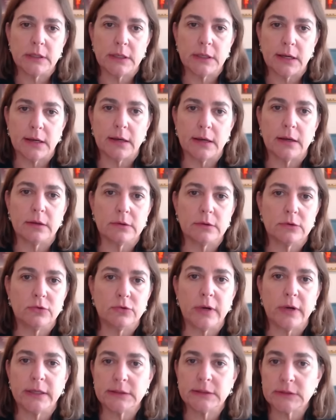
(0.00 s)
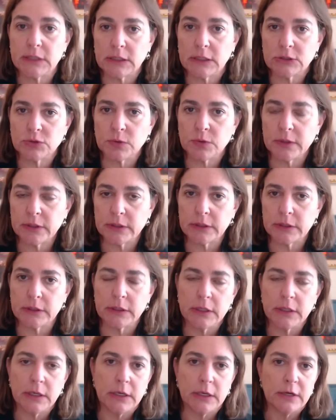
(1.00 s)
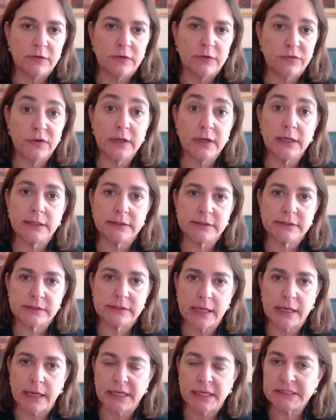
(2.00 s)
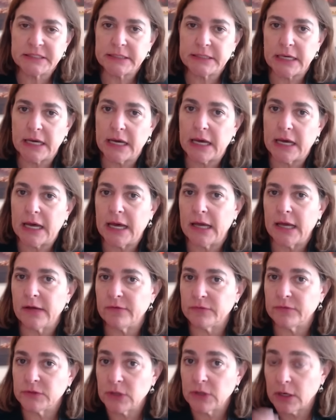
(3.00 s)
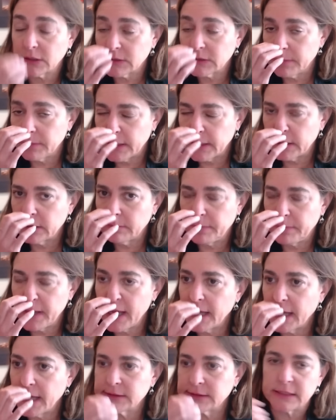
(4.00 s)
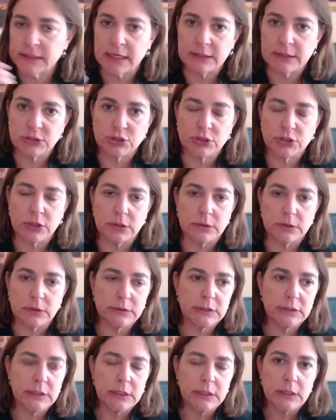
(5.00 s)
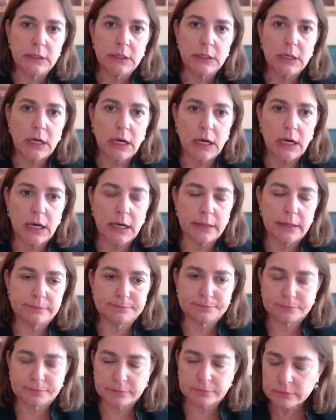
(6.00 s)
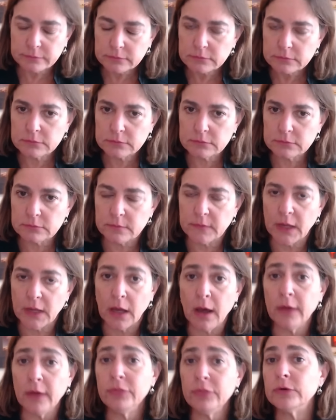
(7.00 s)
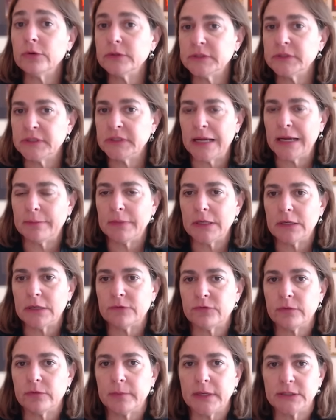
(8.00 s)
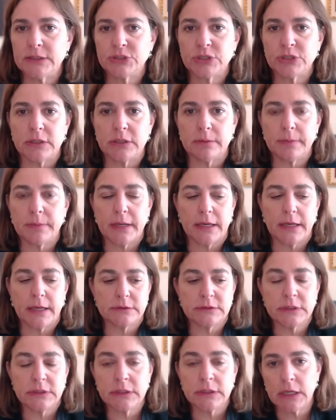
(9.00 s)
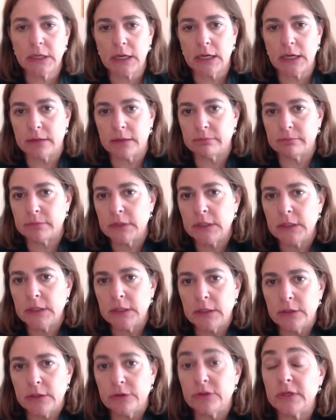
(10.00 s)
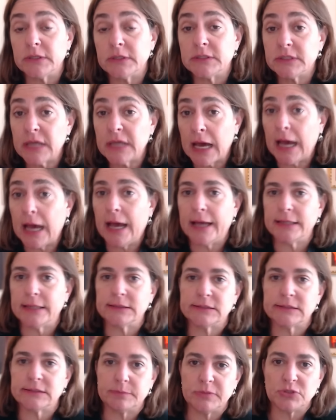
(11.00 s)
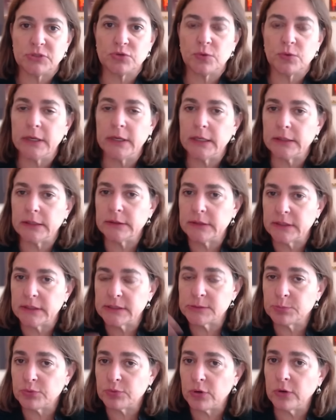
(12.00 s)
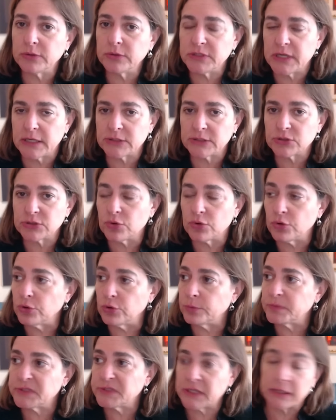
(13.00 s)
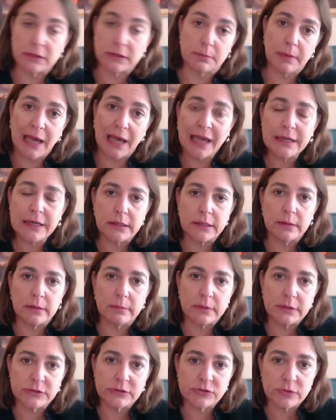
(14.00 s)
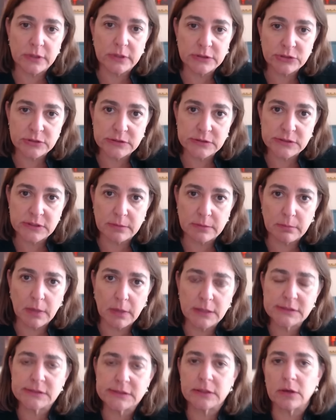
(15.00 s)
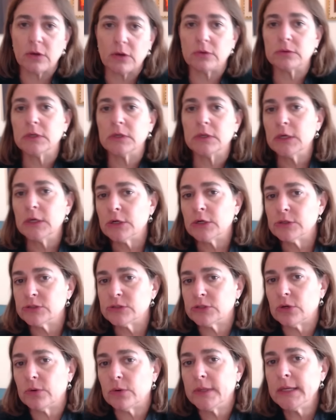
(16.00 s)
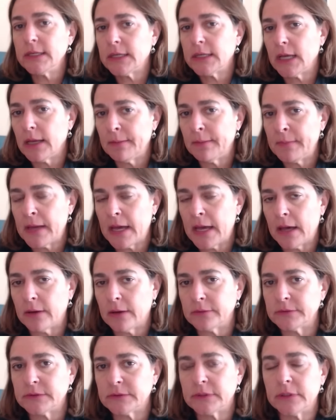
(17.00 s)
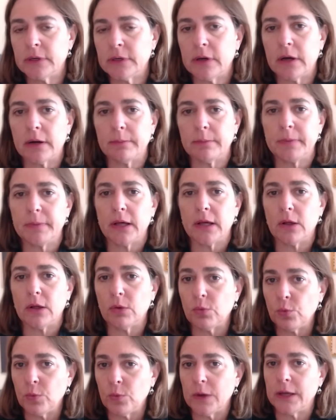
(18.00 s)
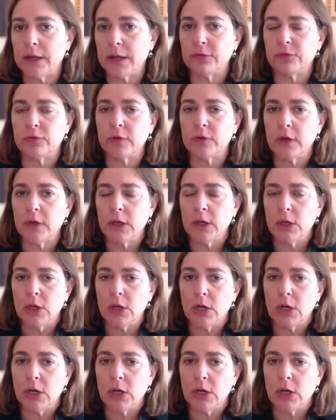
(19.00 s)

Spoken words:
the great Twitter feeds that I've talked about in the past that showed other damning information about the ties between these protest groups and the Biden administration some months ago. So he came out, Arbel, with